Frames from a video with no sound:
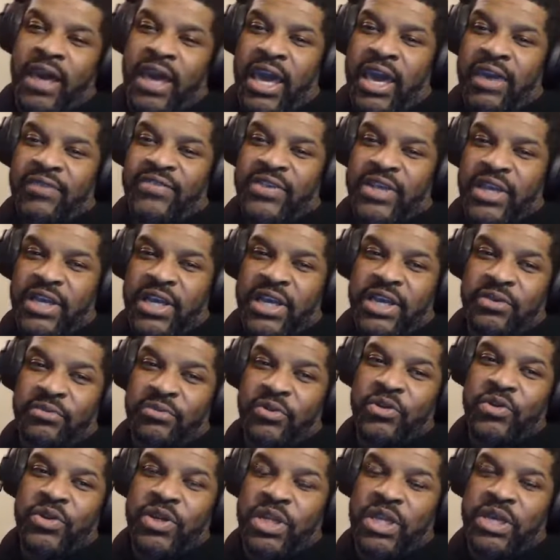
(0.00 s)
if that
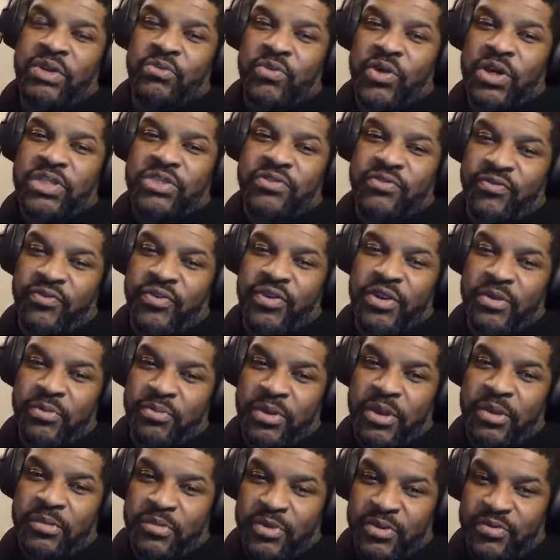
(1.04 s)
community wasn't full of
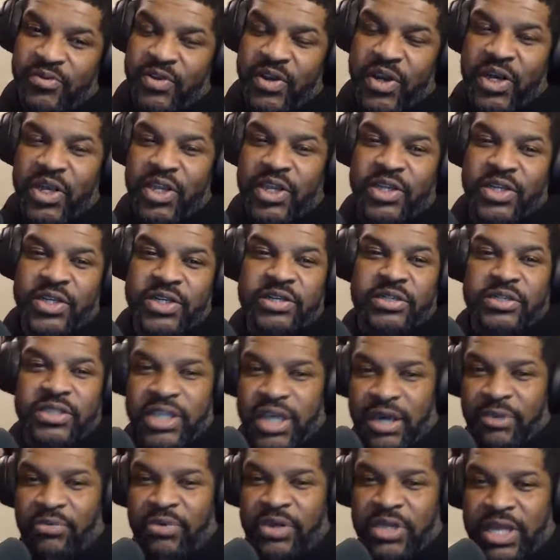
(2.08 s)
people of color,
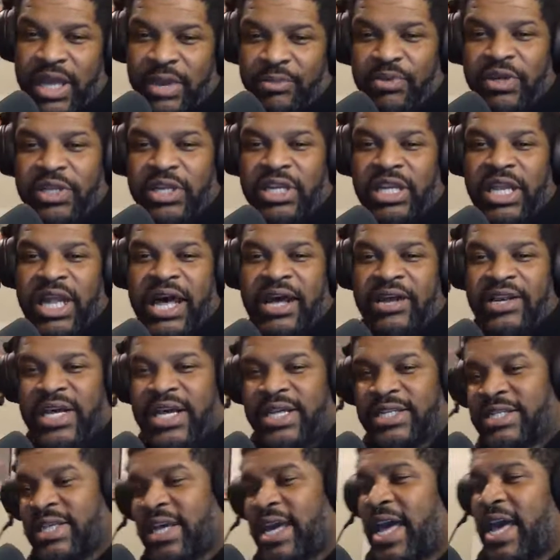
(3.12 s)
they wouldn't allow
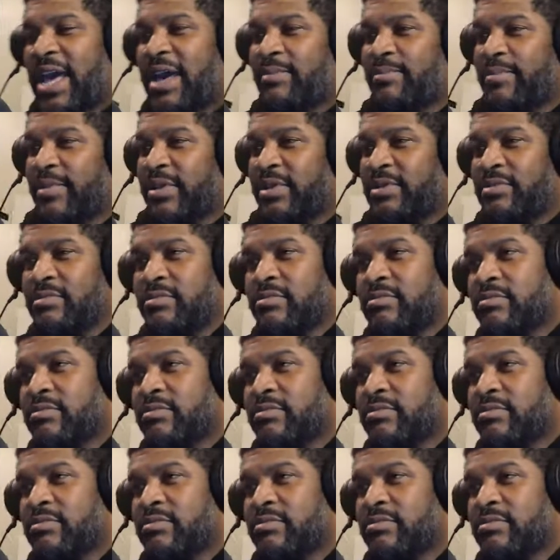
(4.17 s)
that to happen.